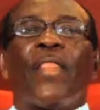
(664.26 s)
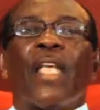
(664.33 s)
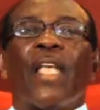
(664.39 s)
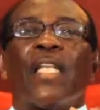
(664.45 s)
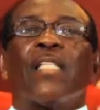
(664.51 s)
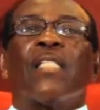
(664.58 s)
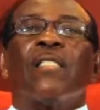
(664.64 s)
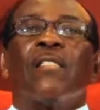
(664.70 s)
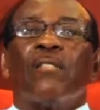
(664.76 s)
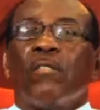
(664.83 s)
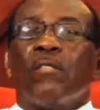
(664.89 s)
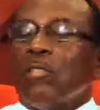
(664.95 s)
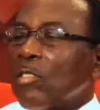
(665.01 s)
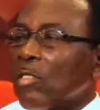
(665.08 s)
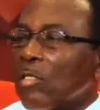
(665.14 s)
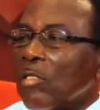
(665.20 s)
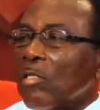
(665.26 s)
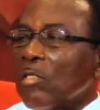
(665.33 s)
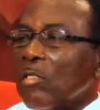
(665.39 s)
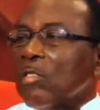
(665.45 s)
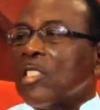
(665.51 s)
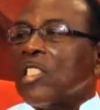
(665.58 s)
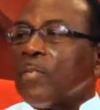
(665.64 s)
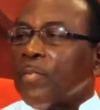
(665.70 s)
then
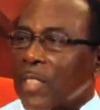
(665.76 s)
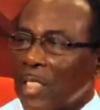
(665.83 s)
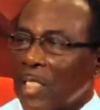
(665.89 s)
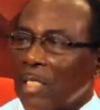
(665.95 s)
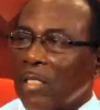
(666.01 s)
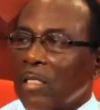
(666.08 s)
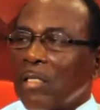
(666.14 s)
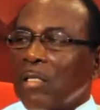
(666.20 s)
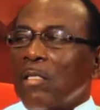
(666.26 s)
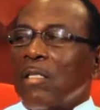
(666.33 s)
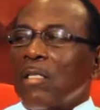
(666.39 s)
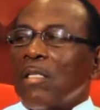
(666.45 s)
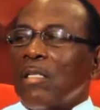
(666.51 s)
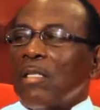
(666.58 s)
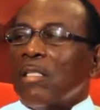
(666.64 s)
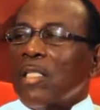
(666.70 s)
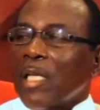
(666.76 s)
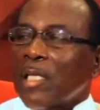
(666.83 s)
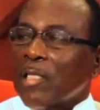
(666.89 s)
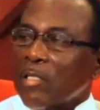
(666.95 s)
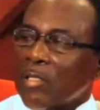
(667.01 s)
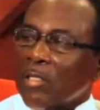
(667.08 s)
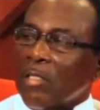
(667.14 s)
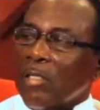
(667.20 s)
Gypsy, that
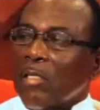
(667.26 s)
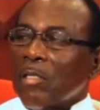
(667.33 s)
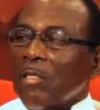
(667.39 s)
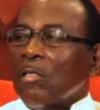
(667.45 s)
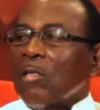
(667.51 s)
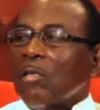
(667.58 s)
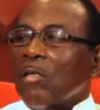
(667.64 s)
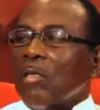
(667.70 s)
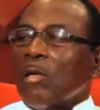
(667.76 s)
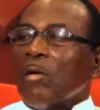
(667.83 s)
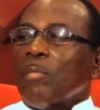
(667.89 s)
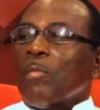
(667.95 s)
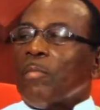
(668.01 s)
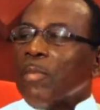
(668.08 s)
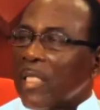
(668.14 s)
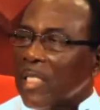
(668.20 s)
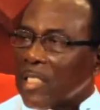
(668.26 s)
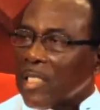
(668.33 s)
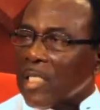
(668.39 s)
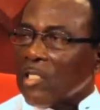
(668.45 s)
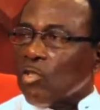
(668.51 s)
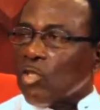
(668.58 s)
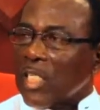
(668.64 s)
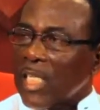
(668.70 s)
is the honorable minister,
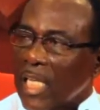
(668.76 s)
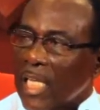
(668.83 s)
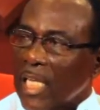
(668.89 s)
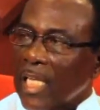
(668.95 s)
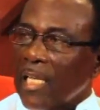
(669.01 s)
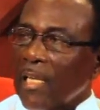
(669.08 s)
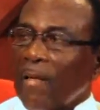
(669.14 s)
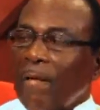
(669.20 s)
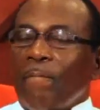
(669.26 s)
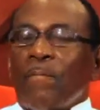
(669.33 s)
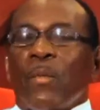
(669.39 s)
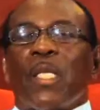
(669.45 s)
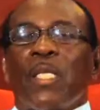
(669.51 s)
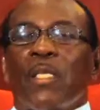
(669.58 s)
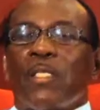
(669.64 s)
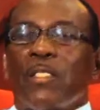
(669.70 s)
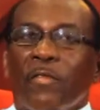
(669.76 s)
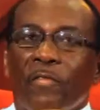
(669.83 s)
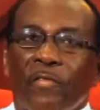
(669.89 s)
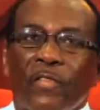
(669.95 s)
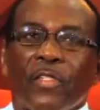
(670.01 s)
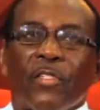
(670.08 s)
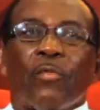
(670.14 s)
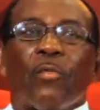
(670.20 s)
minister today, mm -hmm. he is the
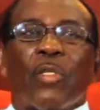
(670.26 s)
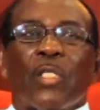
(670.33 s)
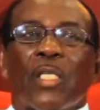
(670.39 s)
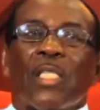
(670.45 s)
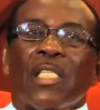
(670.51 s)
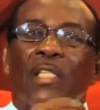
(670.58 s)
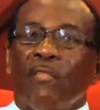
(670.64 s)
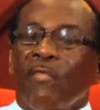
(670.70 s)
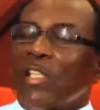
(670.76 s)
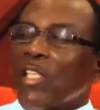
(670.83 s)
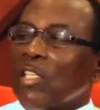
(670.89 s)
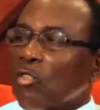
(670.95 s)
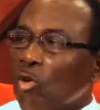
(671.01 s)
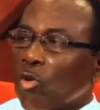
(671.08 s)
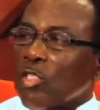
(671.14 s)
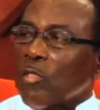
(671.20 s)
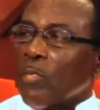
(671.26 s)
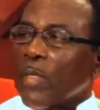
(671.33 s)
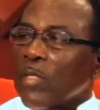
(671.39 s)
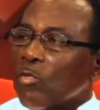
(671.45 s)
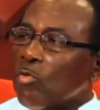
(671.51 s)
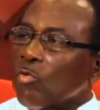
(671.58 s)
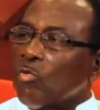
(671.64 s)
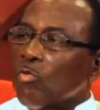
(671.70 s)
first one that gave the endorsement
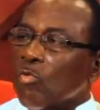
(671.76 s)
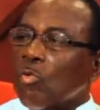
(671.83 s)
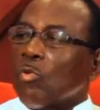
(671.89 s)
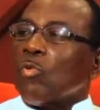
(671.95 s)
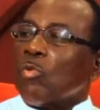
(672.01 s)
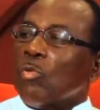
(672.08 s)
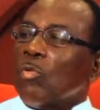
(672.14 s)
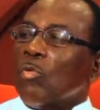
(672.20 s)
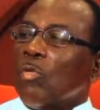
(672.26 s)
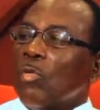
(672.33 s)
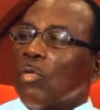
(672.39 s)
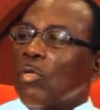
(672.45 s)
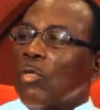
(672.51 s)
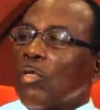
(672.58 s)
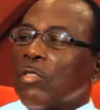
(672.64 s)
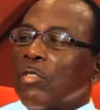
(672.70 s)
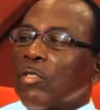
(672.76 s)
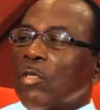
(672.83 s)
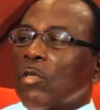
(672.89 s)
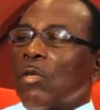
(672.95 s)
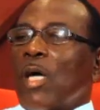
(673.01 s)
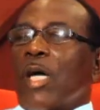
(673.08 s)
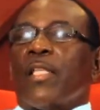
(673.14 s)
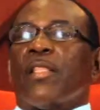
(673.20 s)
to TUCO, you
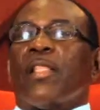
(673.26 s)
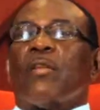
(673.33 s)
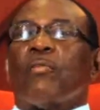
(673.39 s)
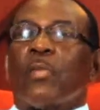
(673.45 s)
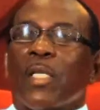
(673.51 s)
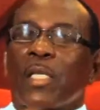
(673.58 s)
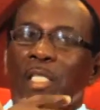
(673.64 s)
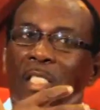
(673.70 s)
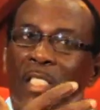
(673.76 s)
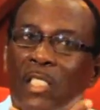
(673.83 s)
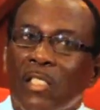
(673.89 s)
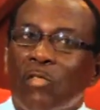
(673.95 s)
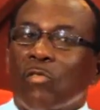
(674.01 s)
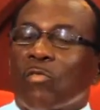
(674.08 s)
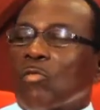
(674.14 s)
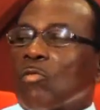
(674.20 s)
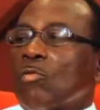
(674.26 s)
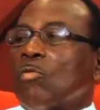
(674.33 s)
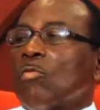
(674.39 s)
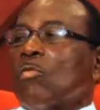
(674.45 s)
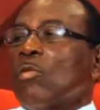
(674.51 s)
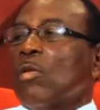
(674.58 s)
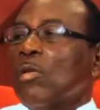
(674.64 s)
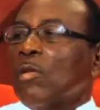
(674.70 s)
know? And then we continue to
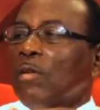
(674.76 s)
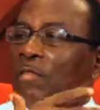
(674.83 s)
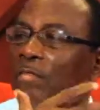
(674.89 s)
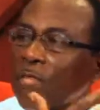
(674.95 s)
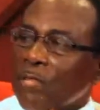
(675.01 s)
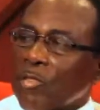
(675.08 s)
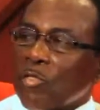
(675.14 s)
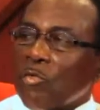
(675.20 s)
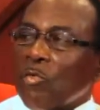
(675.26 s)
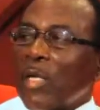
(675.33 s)
grow from, from strength,